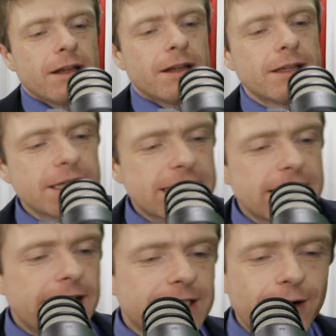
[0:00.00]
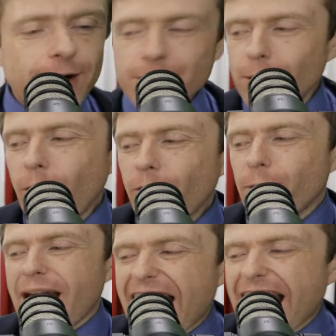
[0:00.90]
this next article from
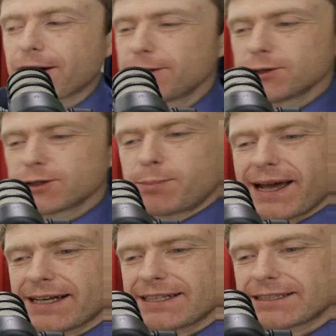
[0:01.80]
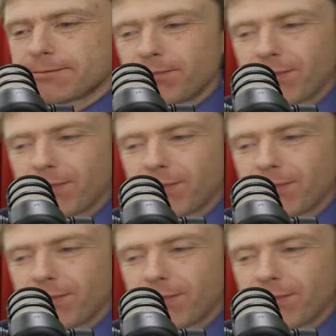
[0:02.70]
Hacker News Best,